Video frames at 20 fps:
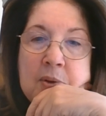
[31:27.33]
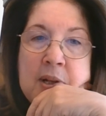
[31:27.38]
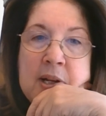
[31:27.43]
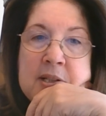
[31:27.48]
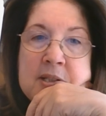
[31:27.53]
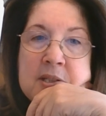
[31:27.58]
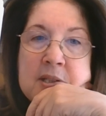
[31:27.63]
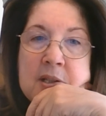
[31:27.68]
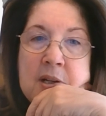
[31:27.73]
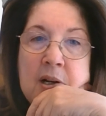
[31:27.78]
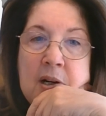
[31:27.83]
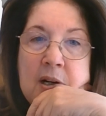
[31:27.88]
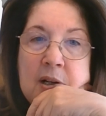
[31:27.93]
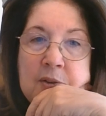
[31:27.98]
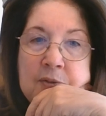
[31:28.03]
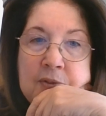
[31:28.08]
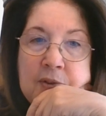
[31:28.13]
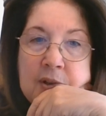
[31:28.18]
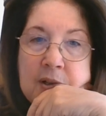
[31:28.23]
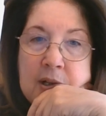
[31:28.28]
That's the
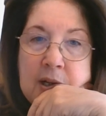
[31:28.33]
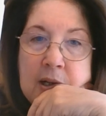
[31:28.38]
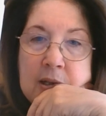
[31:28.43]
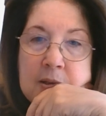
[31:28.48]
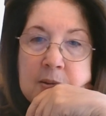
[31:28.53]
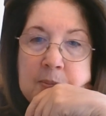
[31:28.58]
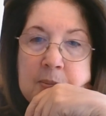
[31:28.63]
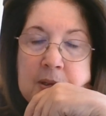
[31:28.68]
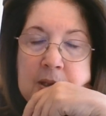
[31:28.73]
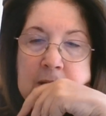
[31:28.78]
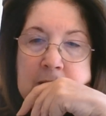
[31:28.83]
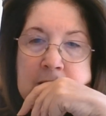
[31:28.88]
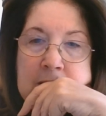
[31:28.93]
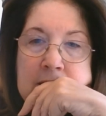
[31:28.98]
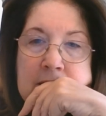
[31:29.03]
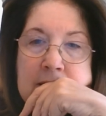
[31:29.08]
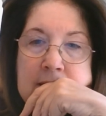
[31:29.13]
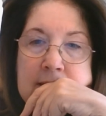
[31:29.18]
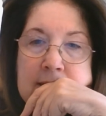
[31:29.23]
called for color blue.